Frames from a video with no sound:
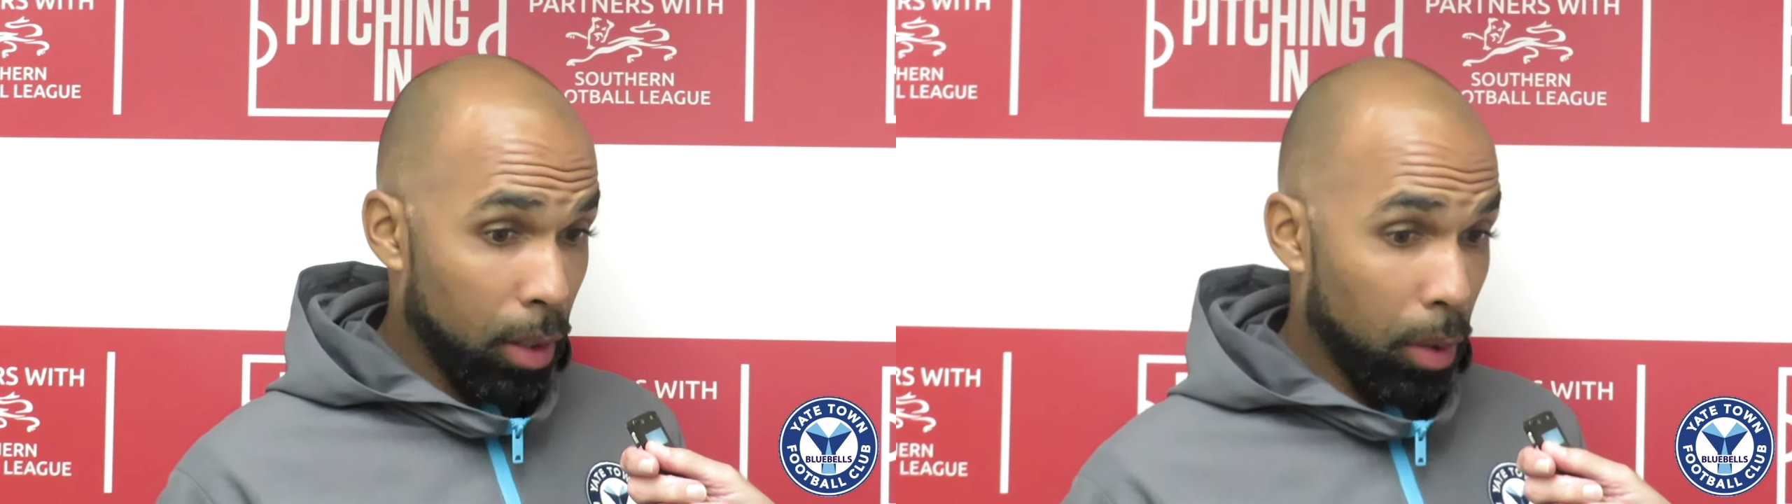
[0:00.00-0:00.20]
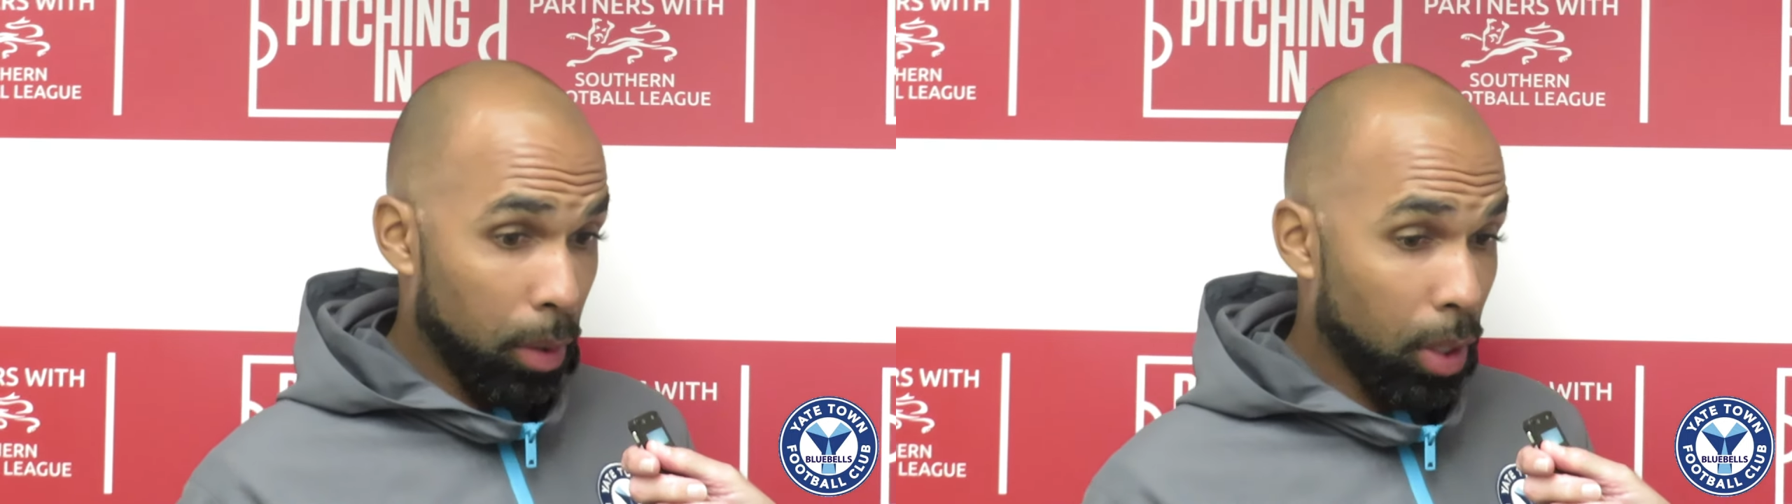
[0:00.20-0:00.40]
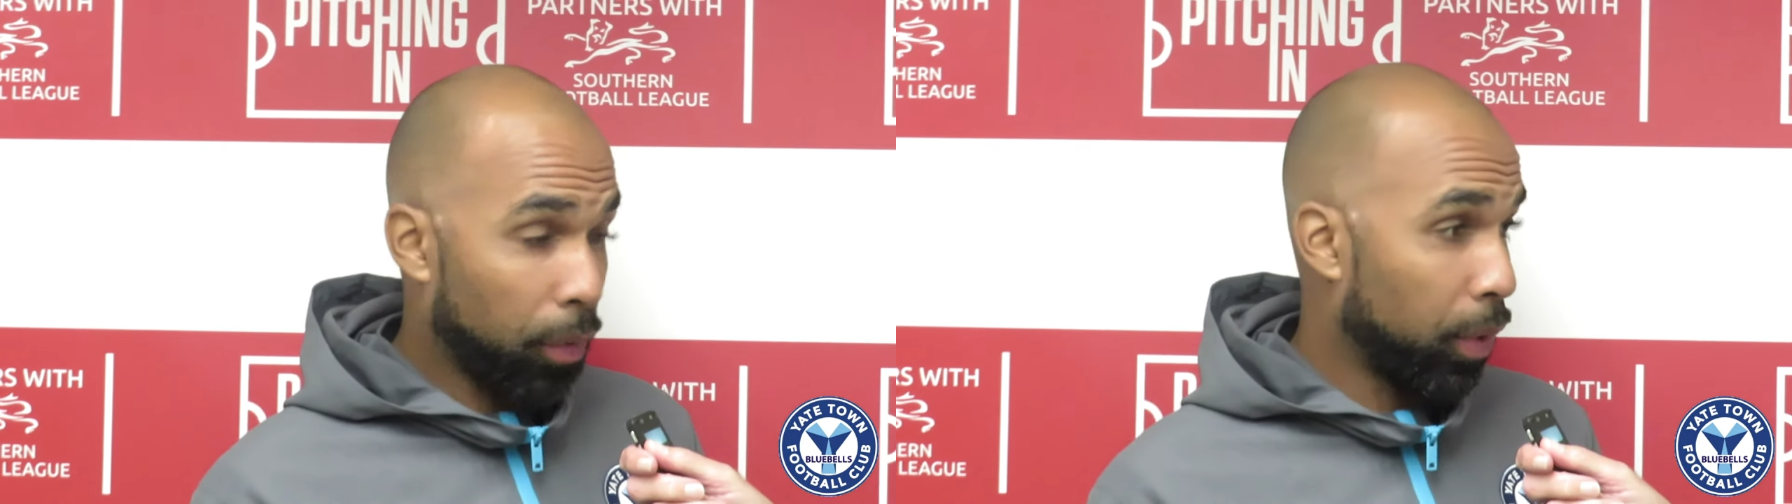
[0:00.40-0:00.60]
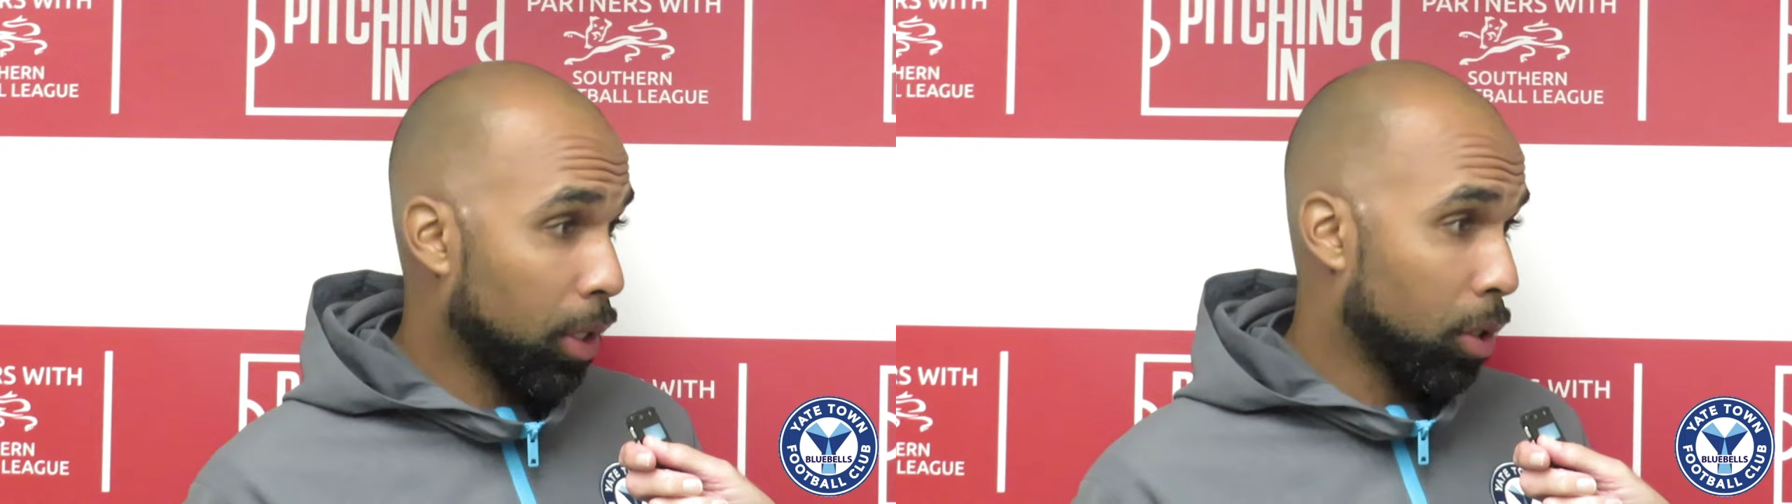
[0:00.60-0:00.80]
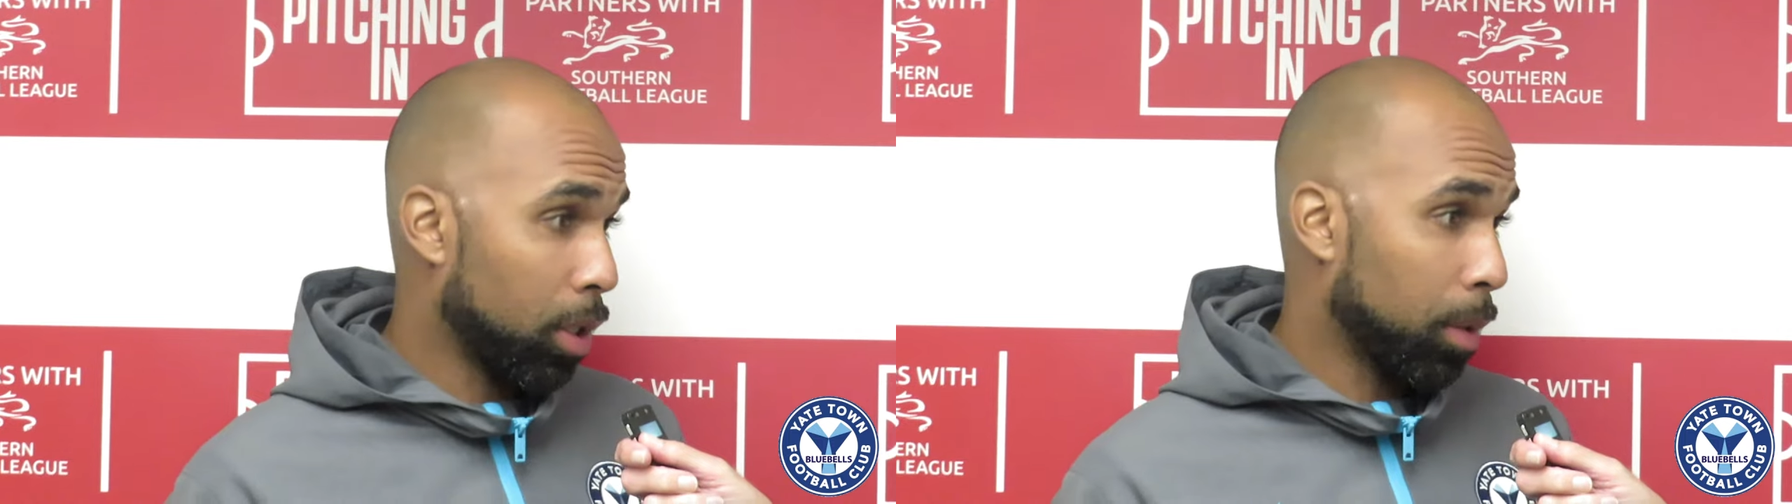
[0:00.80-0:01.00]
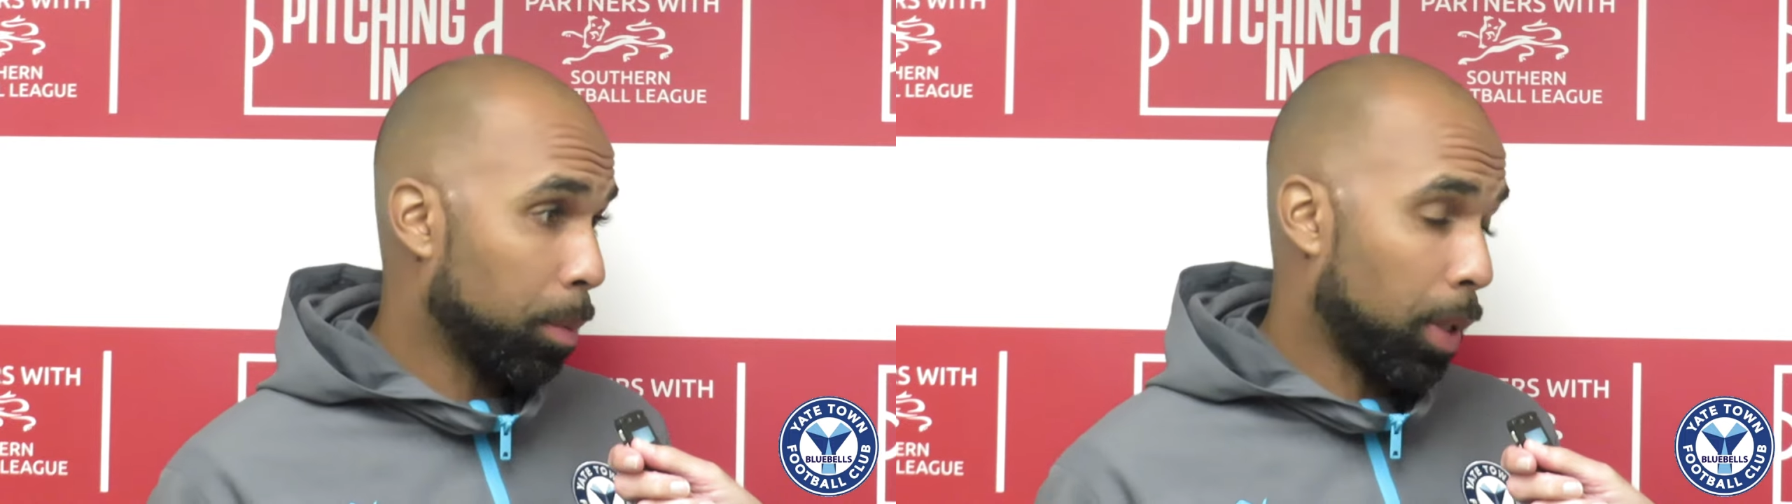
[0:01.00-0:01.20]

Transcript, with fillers: you know, a tough fixture,